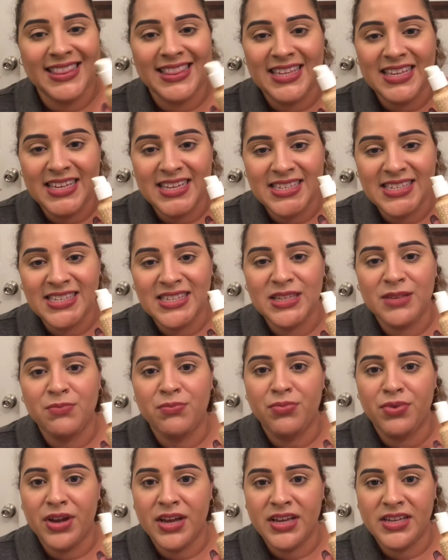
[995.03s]
this
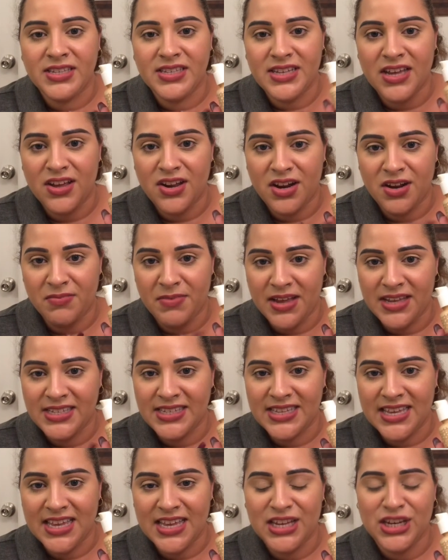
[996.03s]
breaks down on my
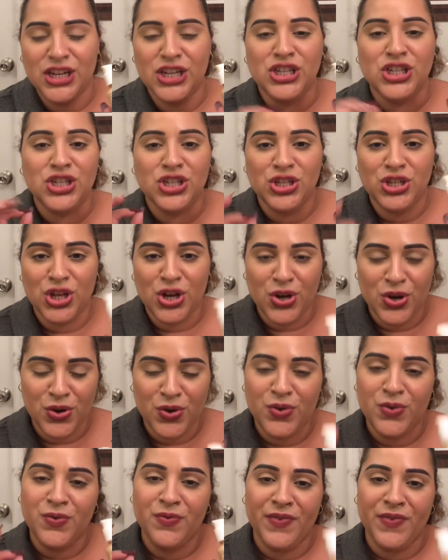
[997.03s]
skin so